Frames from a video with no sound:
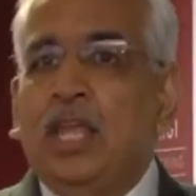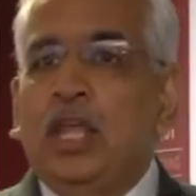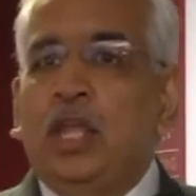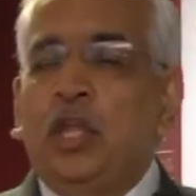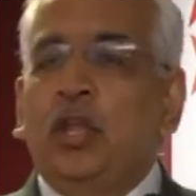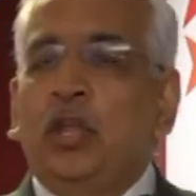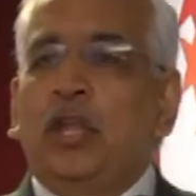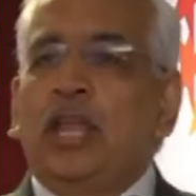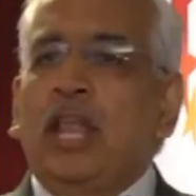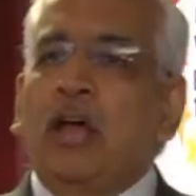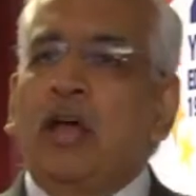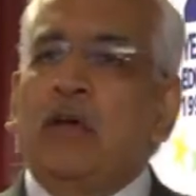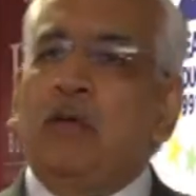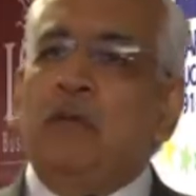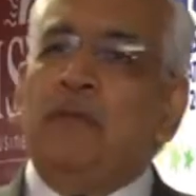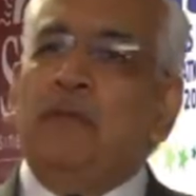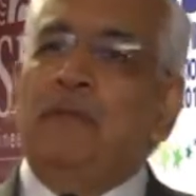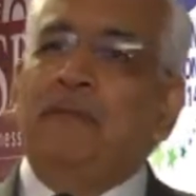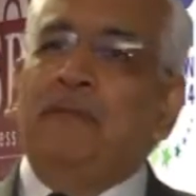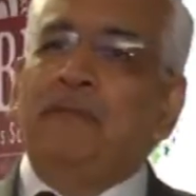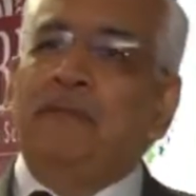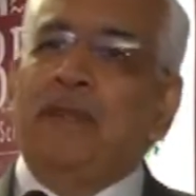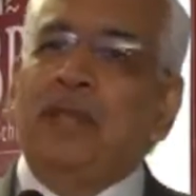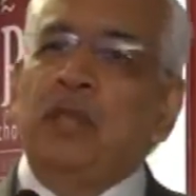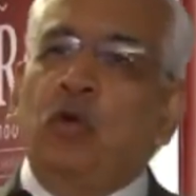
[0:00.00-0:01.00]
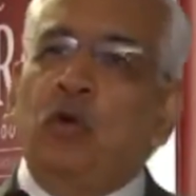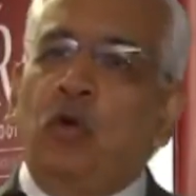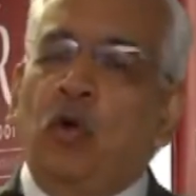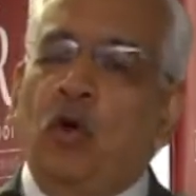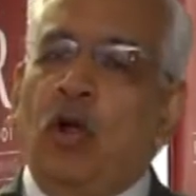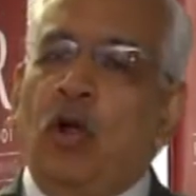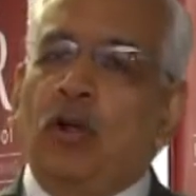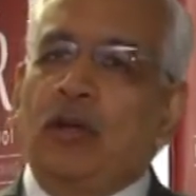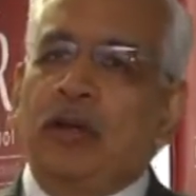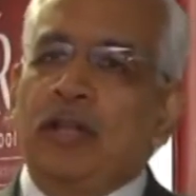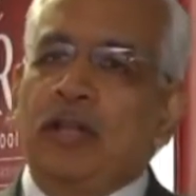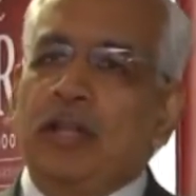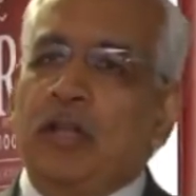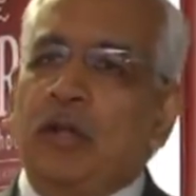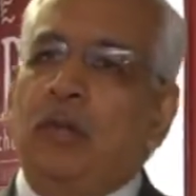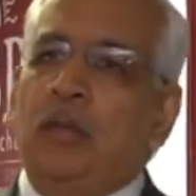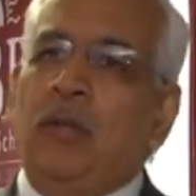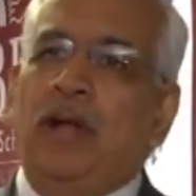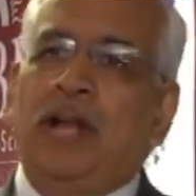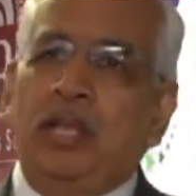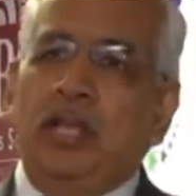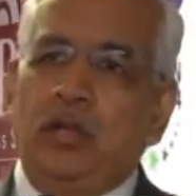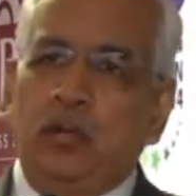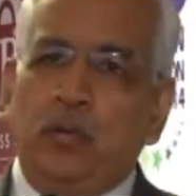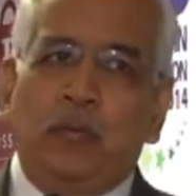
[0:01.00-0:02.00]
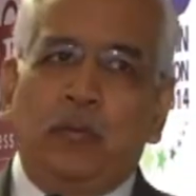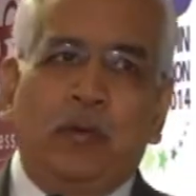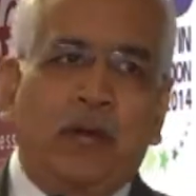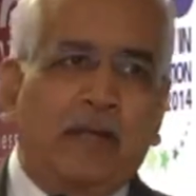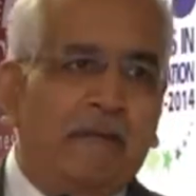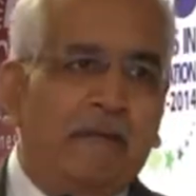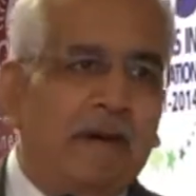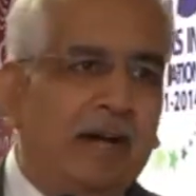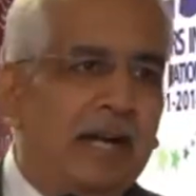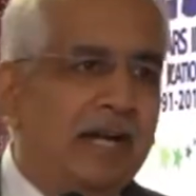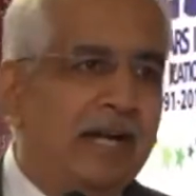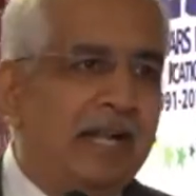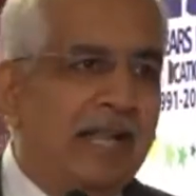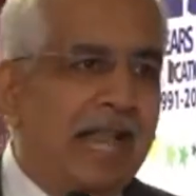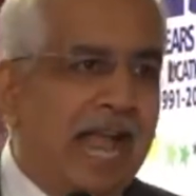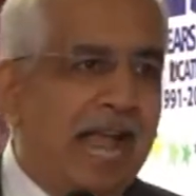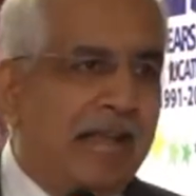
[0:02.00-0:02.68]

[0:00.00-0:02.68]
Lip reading: Now, when you go out into the world, you would have heard,